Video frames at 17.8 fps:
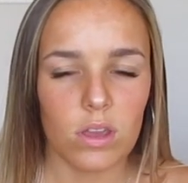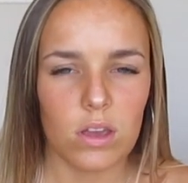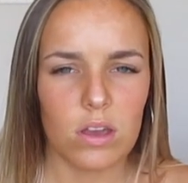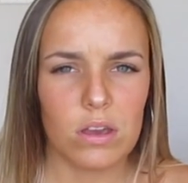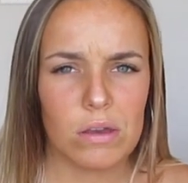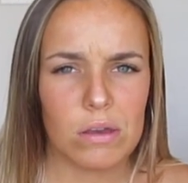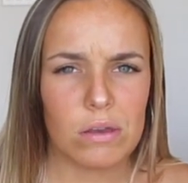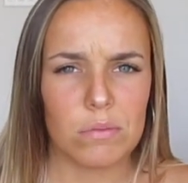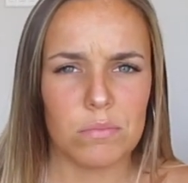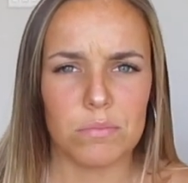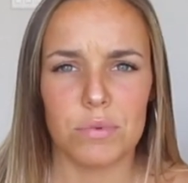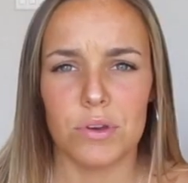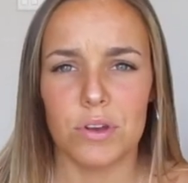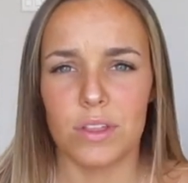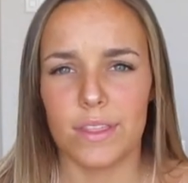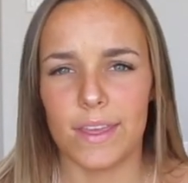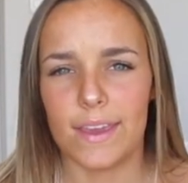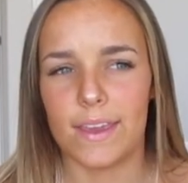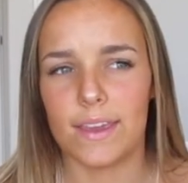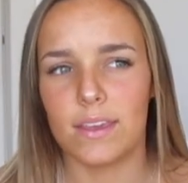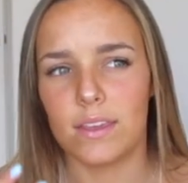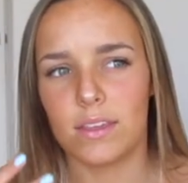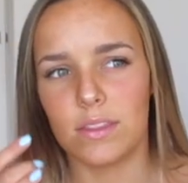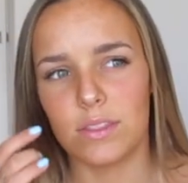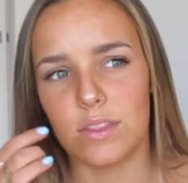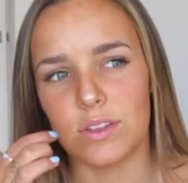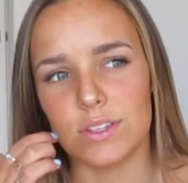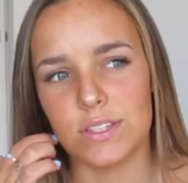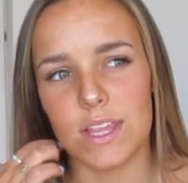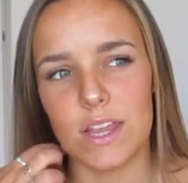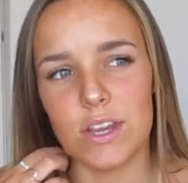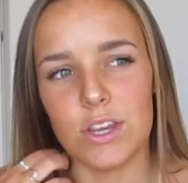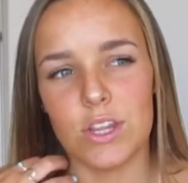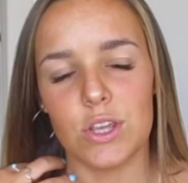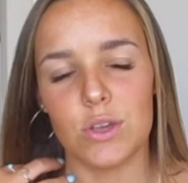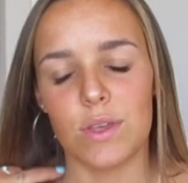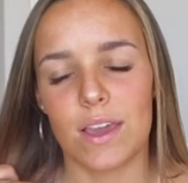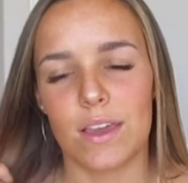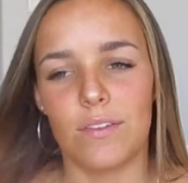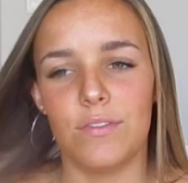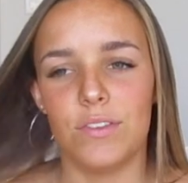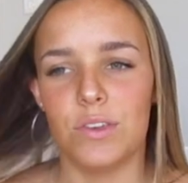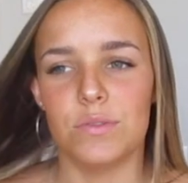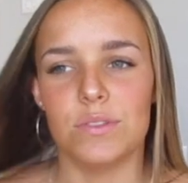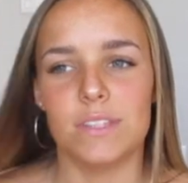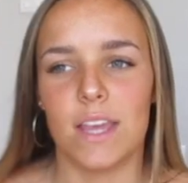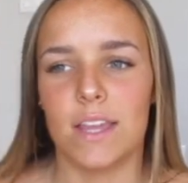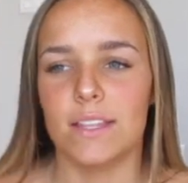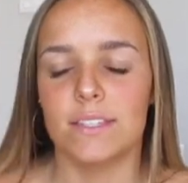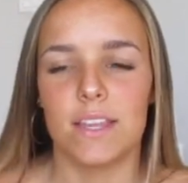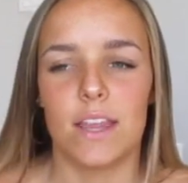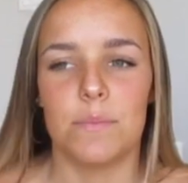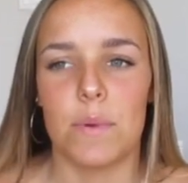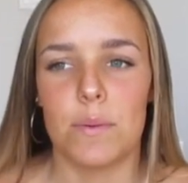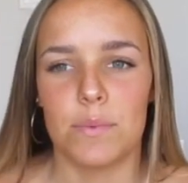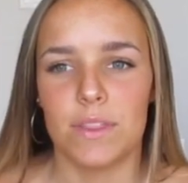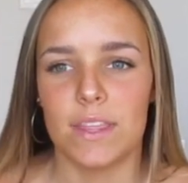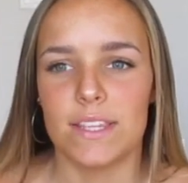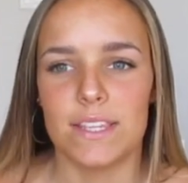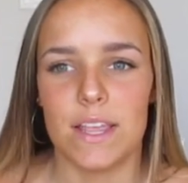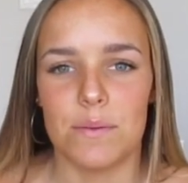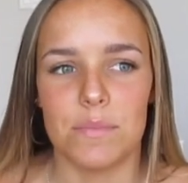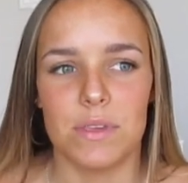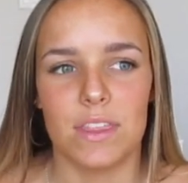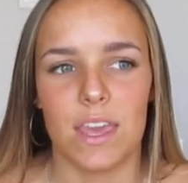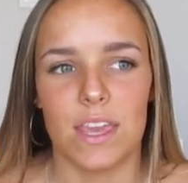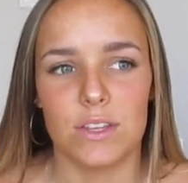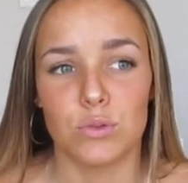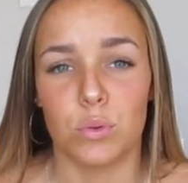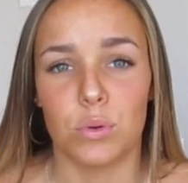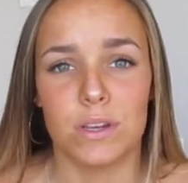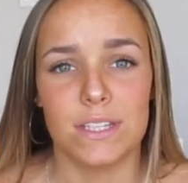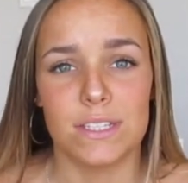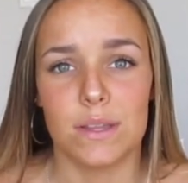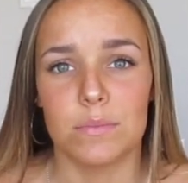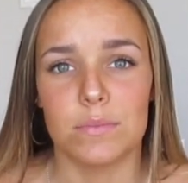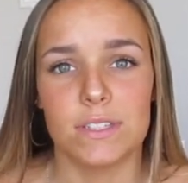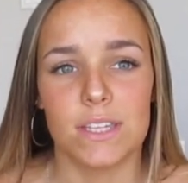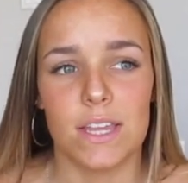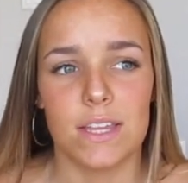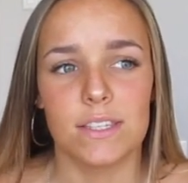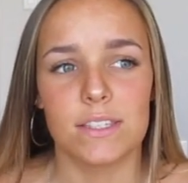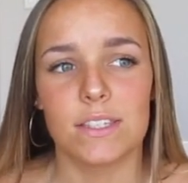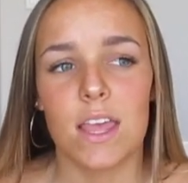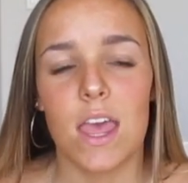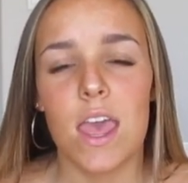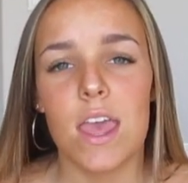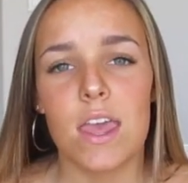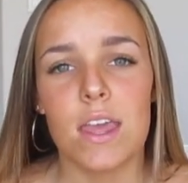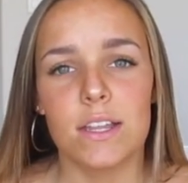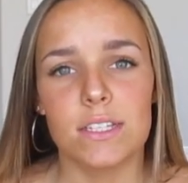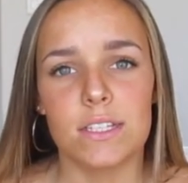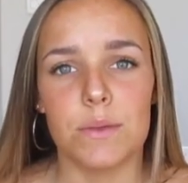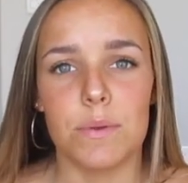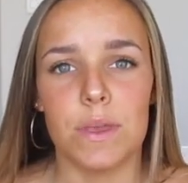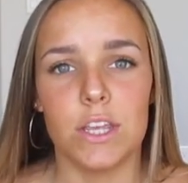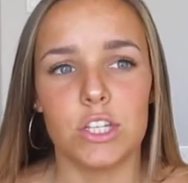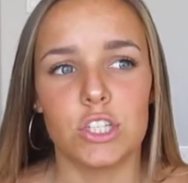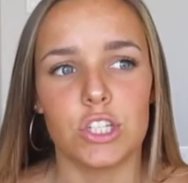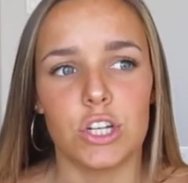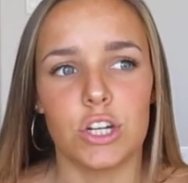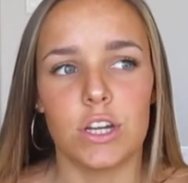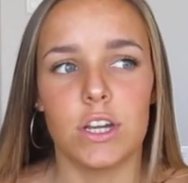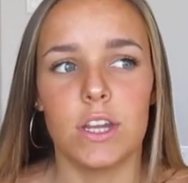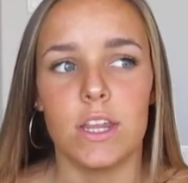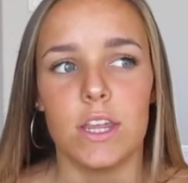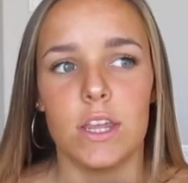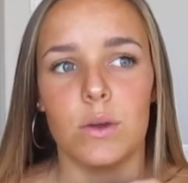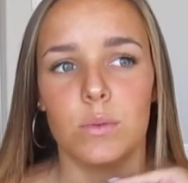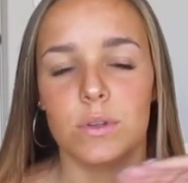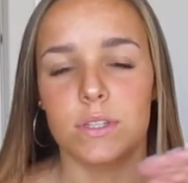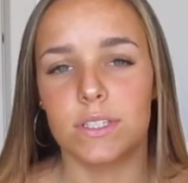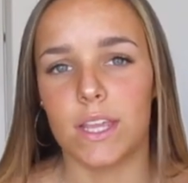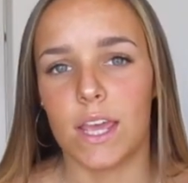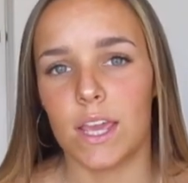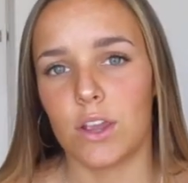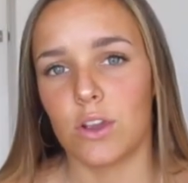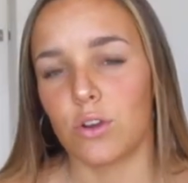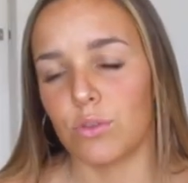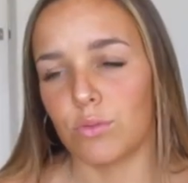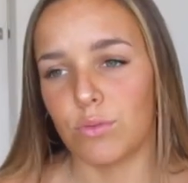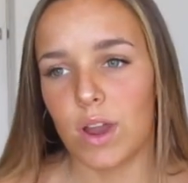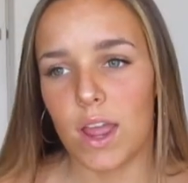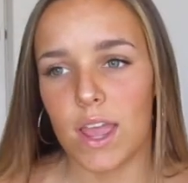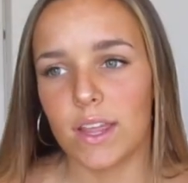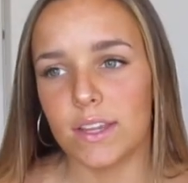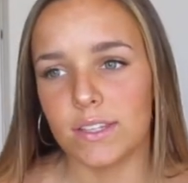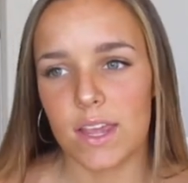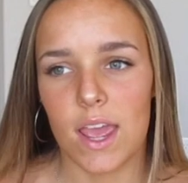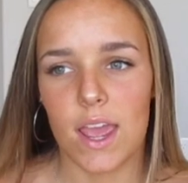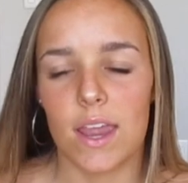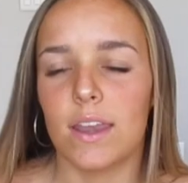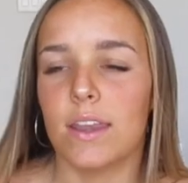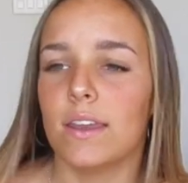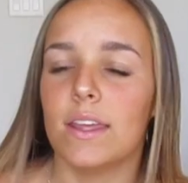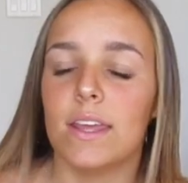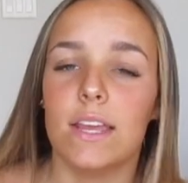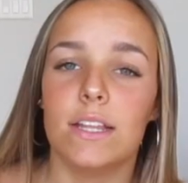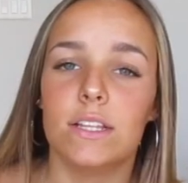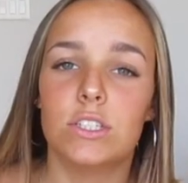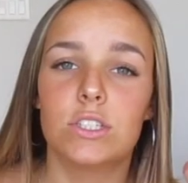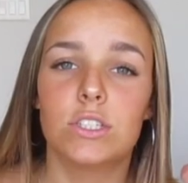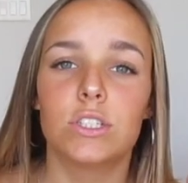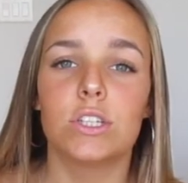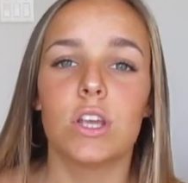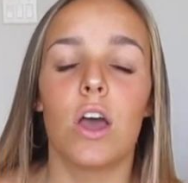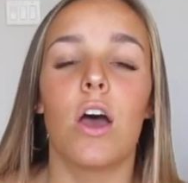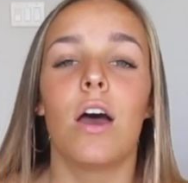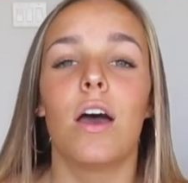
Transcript: put like, they'll send you like a few cents. I remember they sent me like 20 something cents to make sure it was like correct. And it's